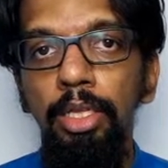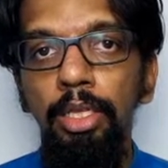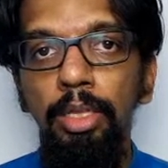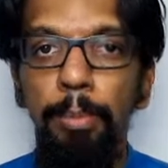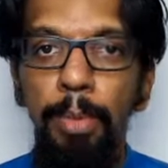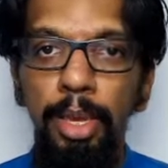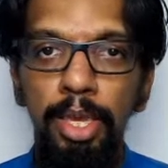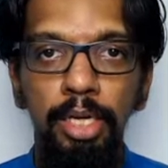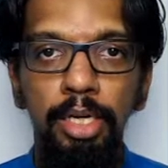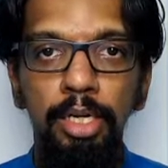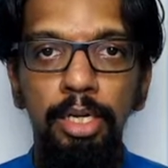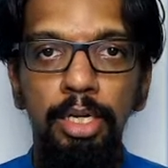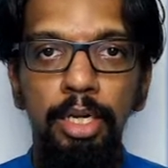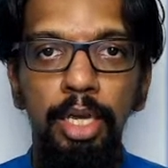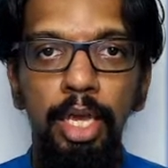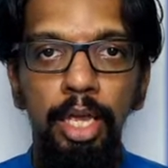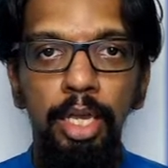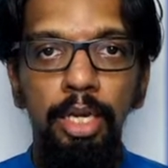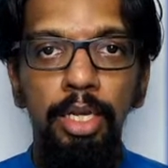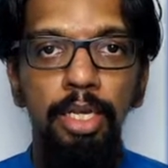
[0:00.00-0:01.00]
The main
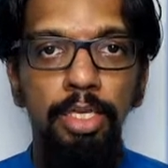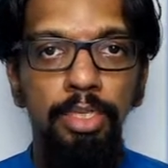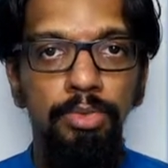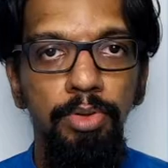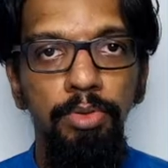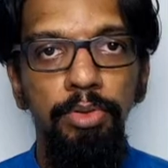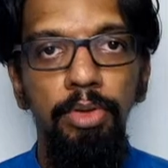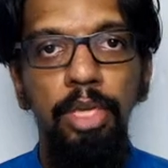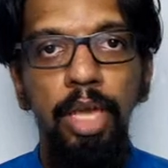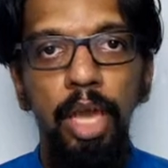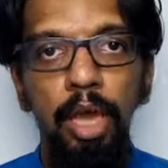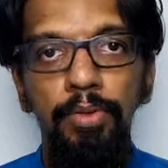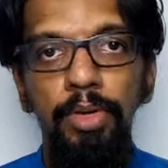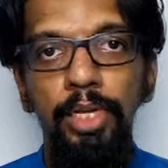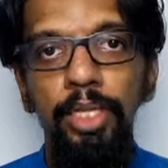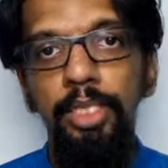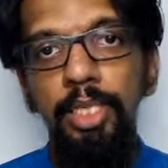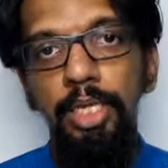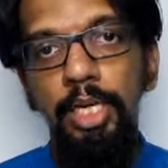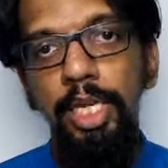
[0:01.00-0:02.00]
areas we will cover
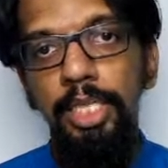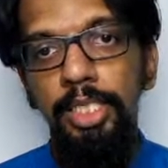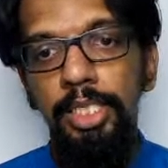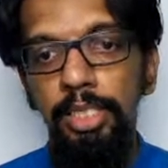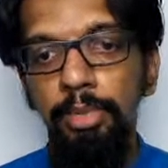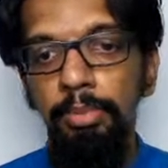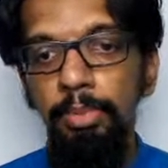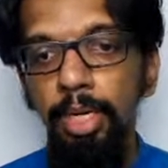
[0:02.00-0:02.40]
in the lecture,